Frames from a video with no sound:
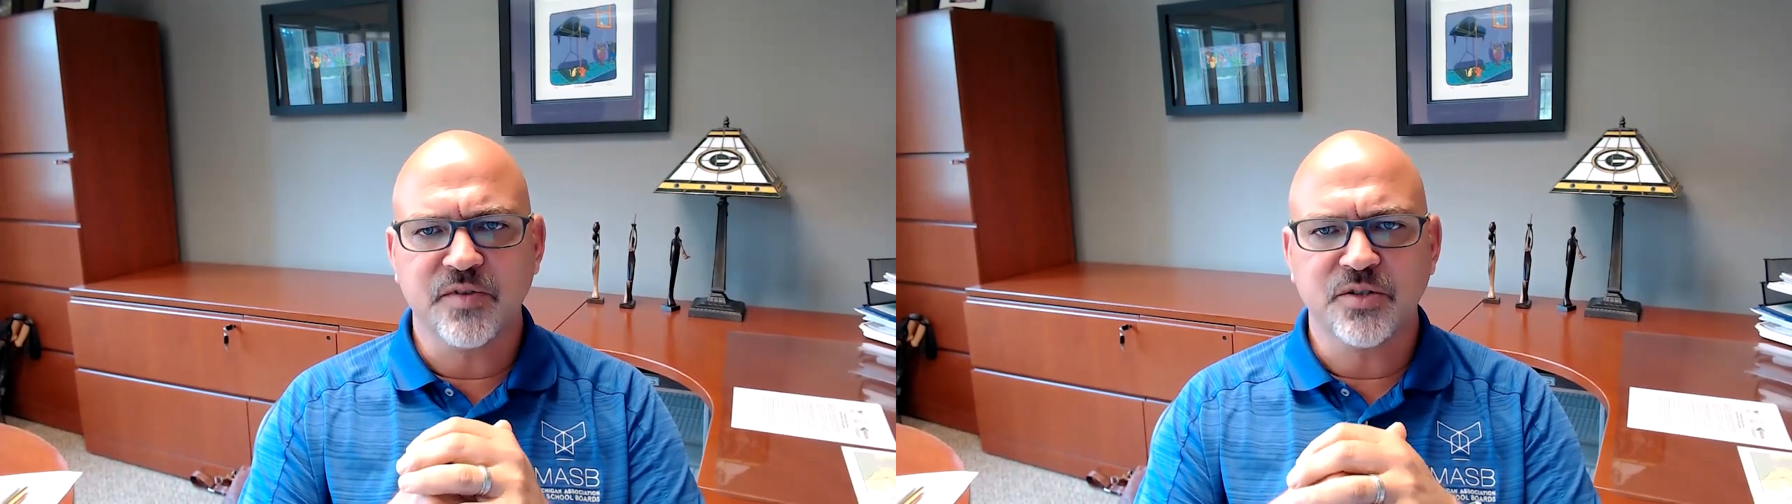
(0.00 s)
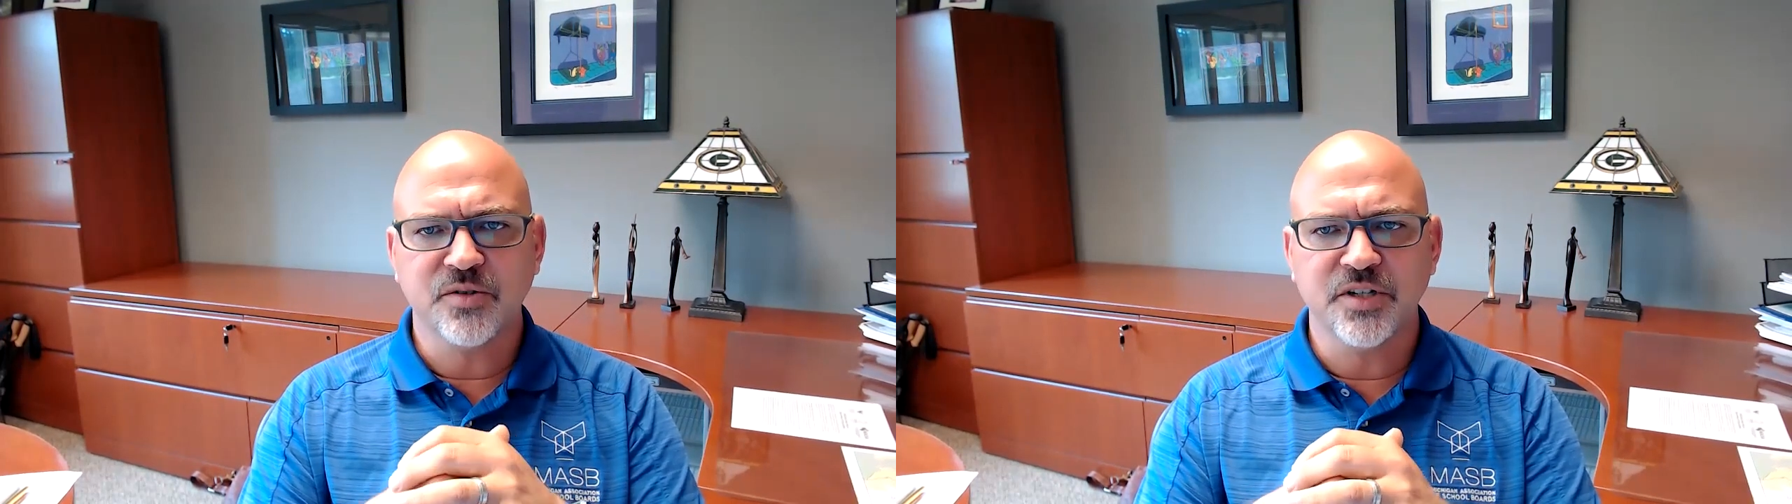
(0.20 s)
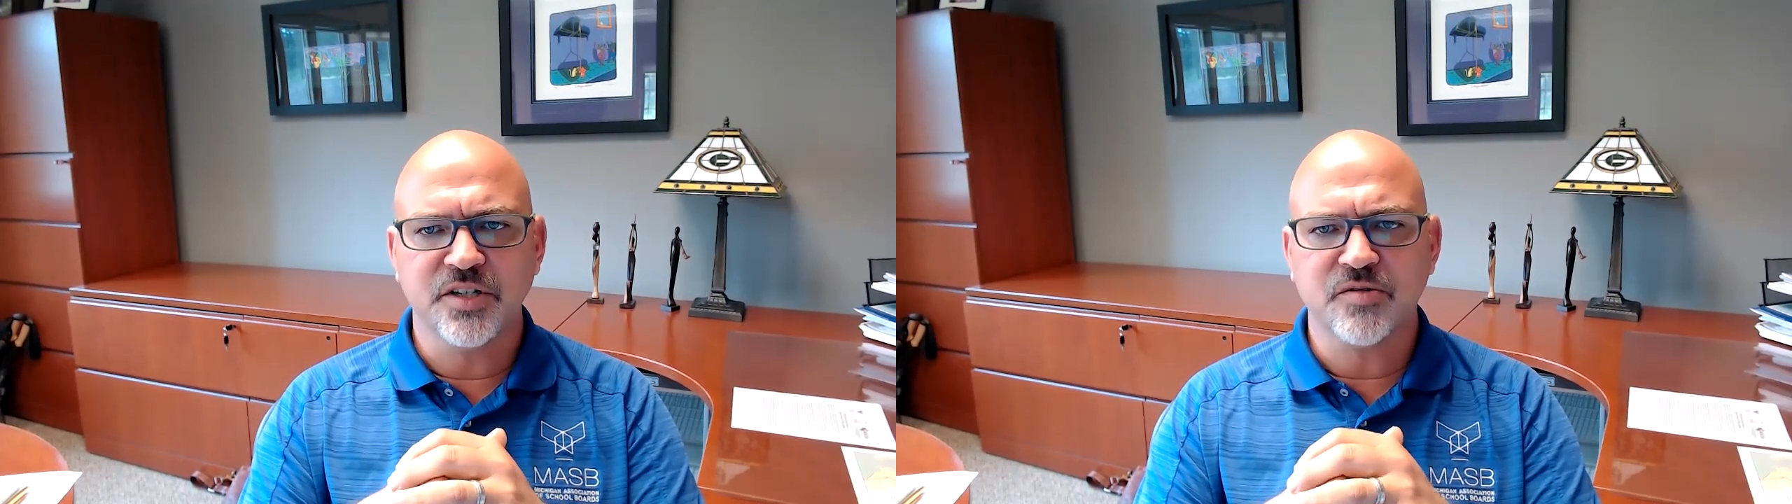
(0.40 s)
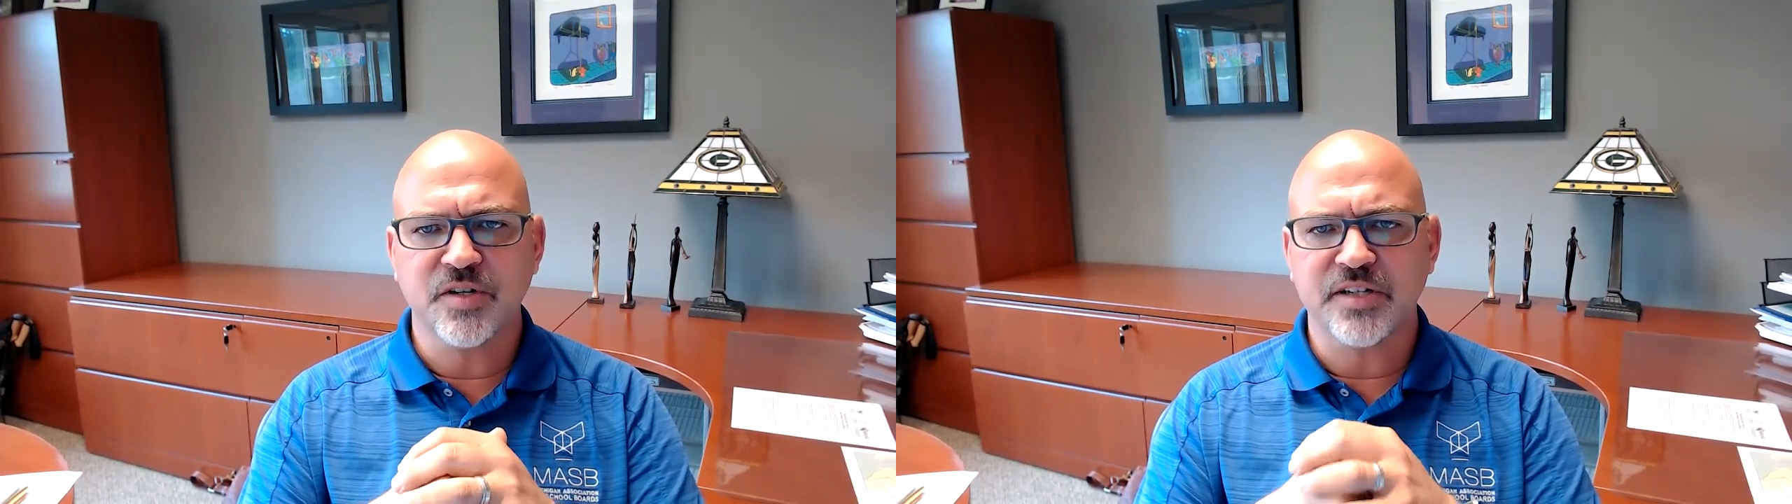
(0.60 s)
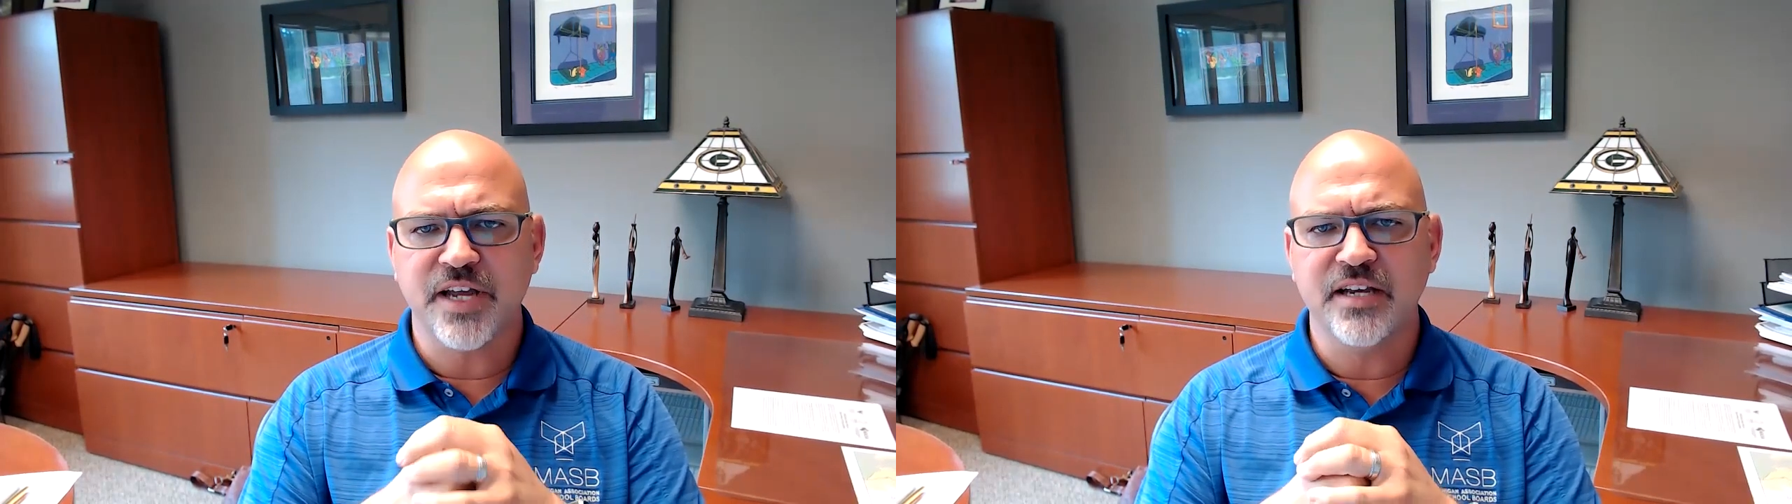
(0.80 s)
for school
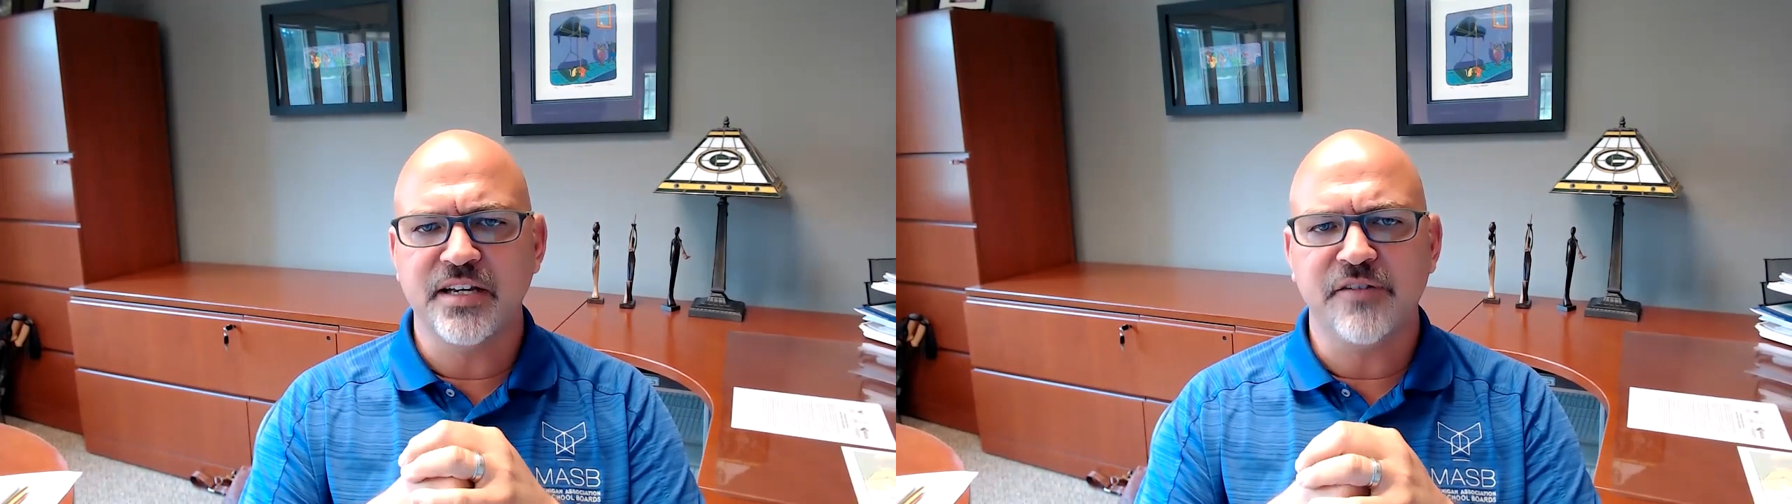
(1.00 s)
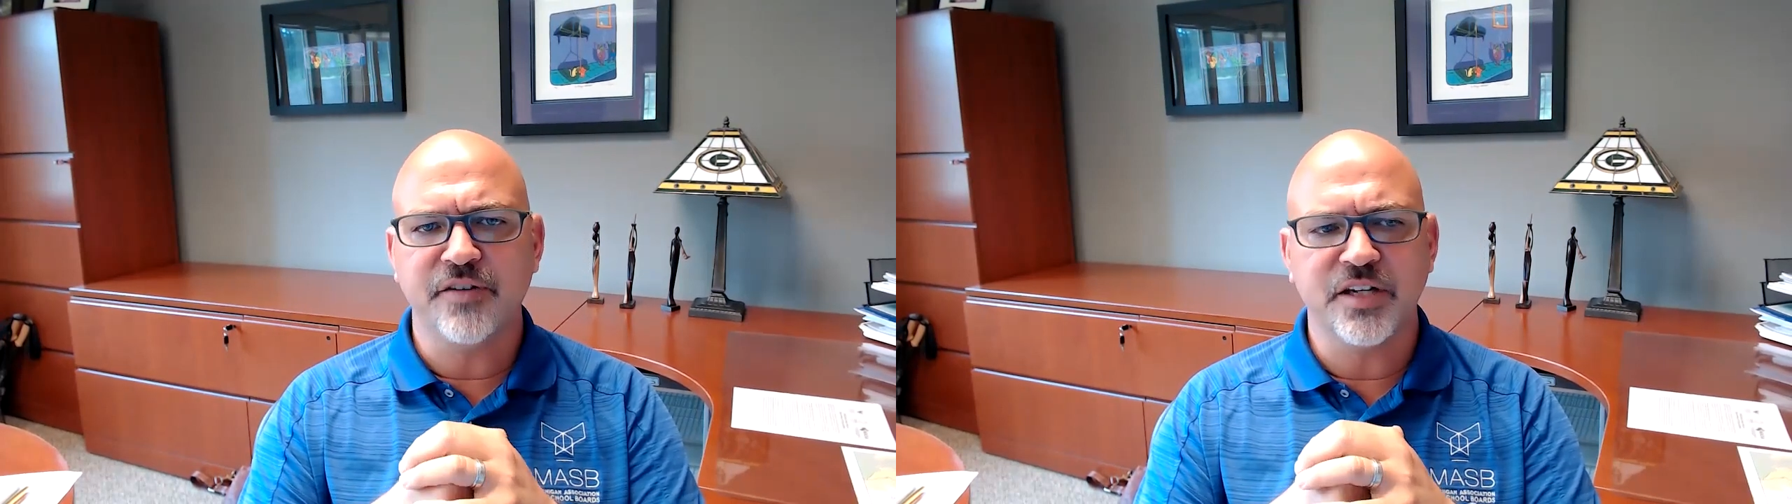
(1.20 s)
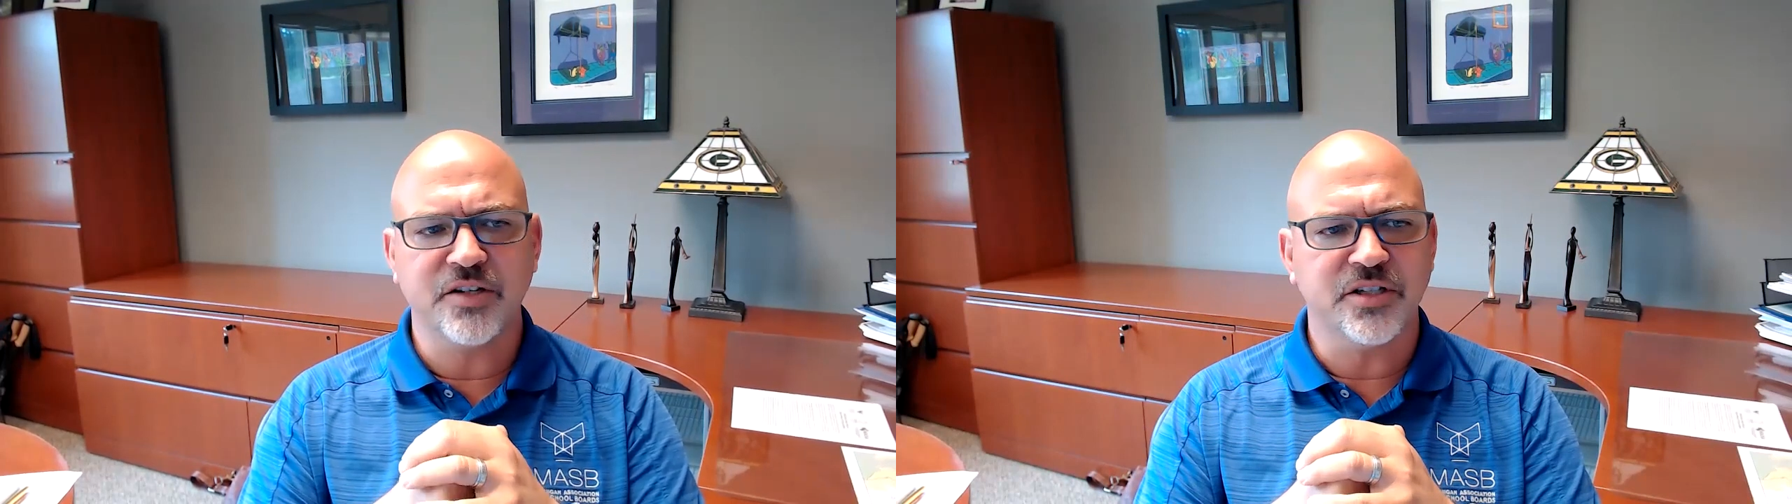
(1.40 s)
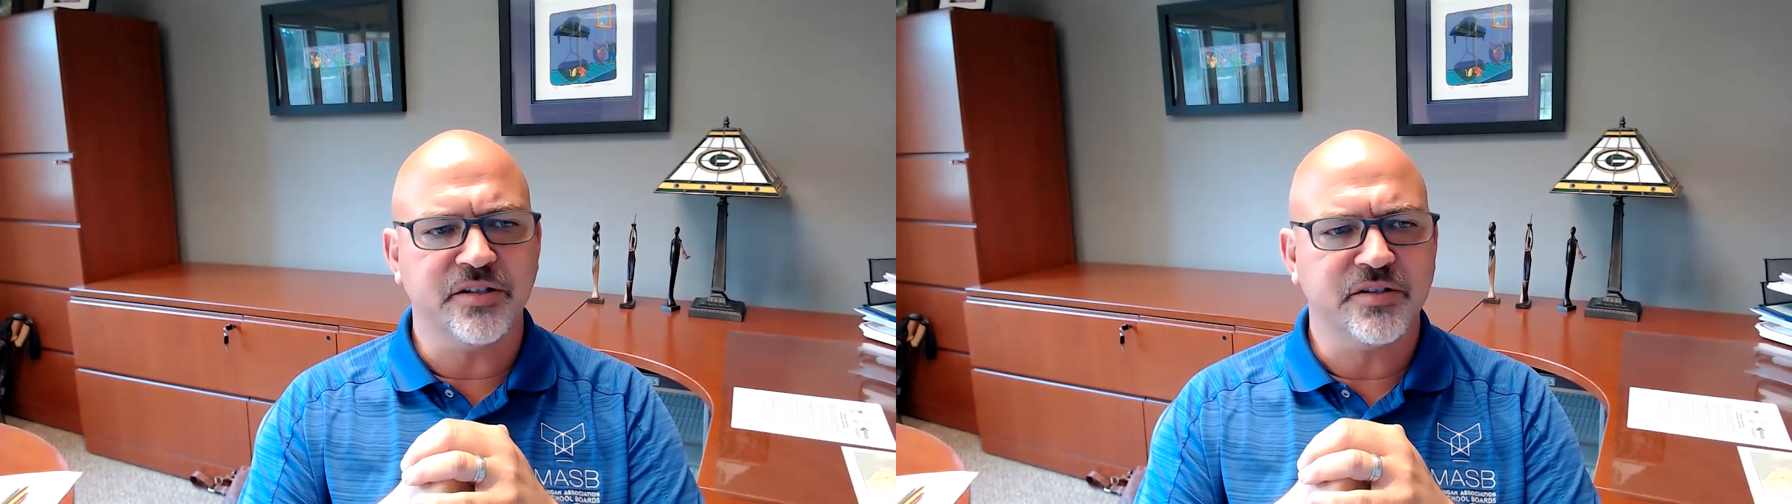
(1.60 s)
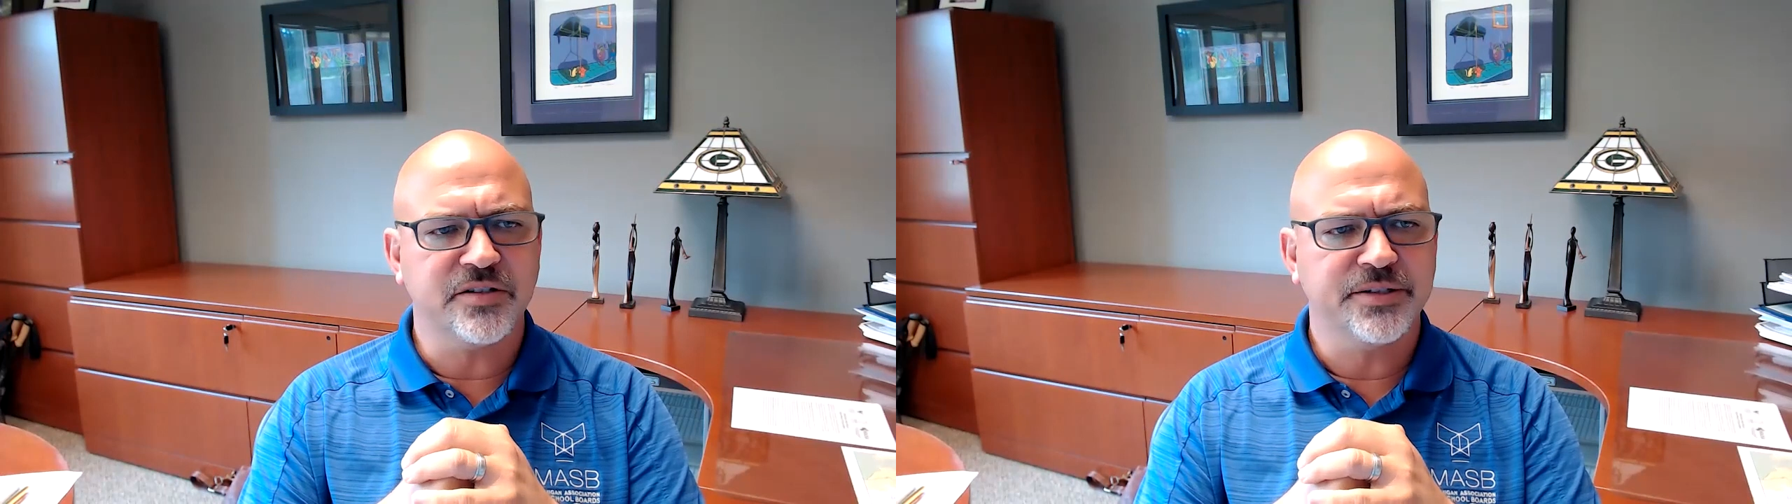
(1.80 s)
districts and
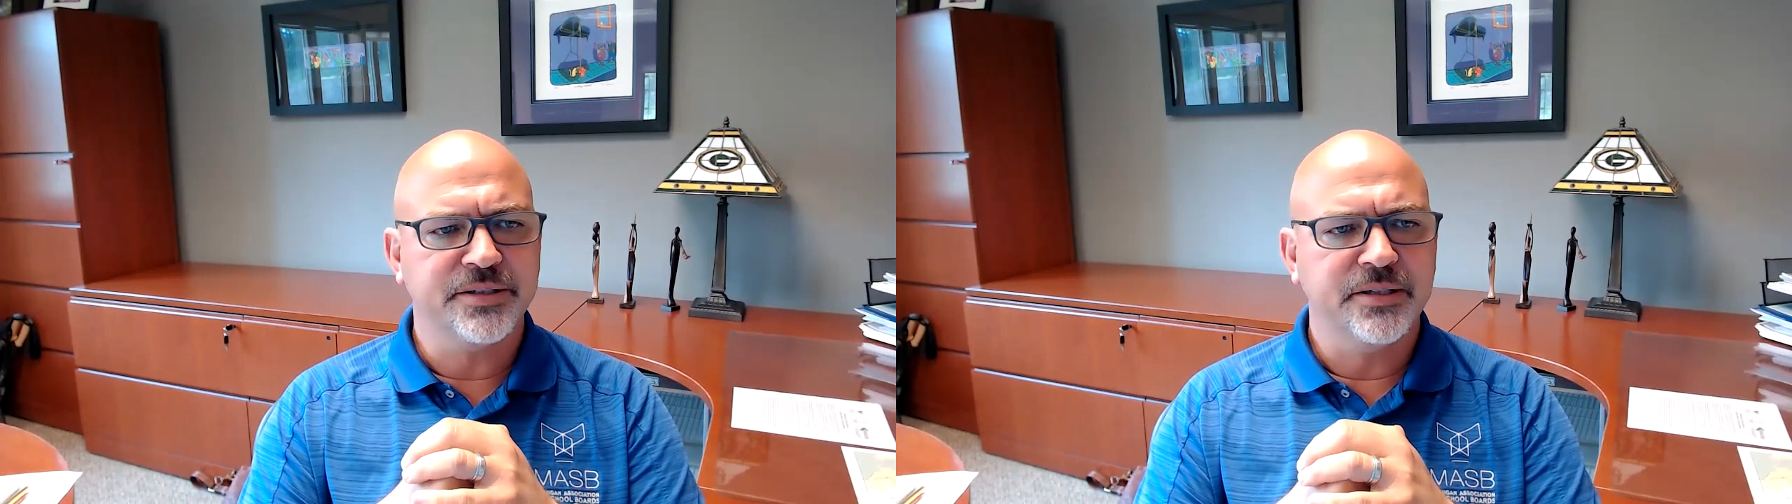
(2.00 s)
definitions.